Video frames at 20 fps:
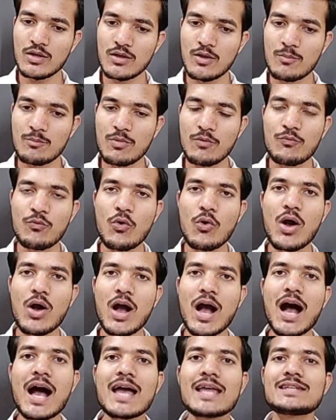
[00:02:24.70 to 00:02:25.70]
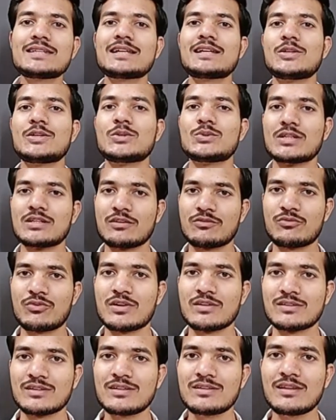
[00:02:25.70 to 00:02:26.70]
before I tell you the
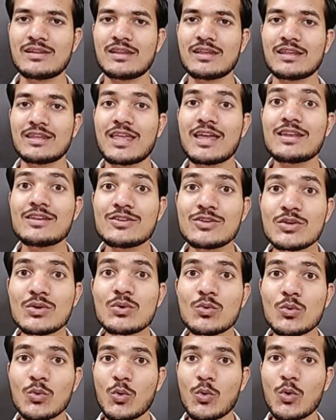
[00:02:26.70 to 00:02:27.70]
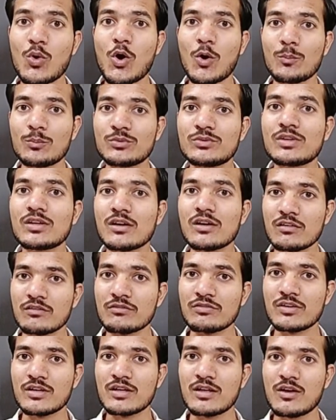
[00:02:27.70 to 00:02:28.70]
differences, can you observe
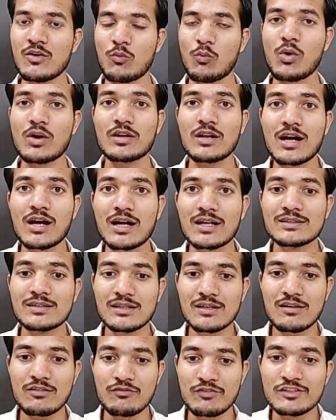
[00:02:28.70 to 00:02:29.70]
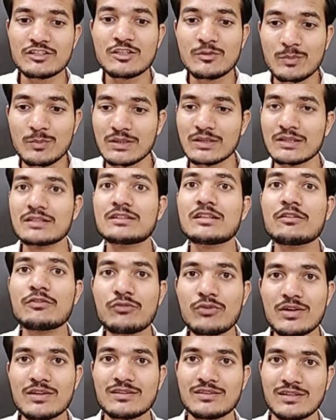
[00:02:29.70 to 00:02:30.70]
what are the visible
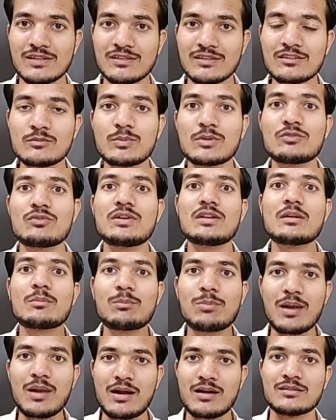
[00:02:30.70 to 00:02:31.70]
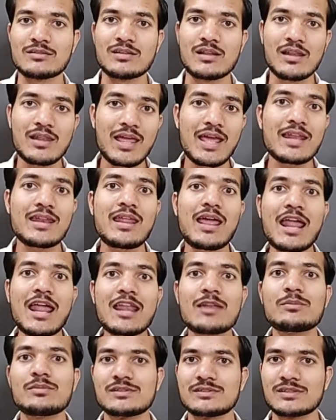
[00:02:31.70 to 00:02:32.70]
differences between a plant cell and
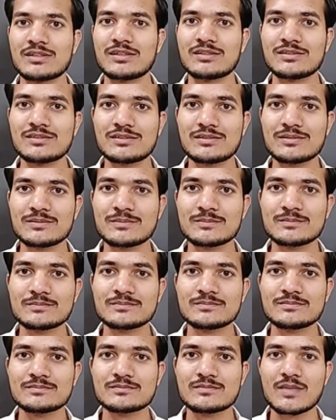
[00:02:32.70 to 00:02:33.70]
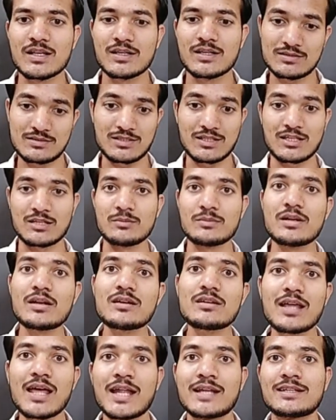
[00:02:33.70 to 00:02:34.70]
animal cells? Take a minute
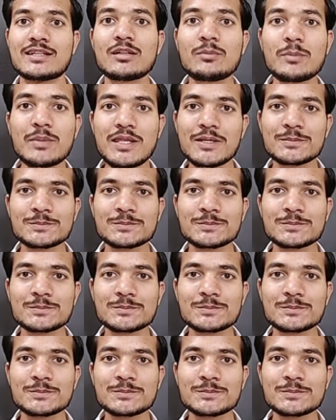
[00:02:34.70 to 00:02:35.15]
and tell me.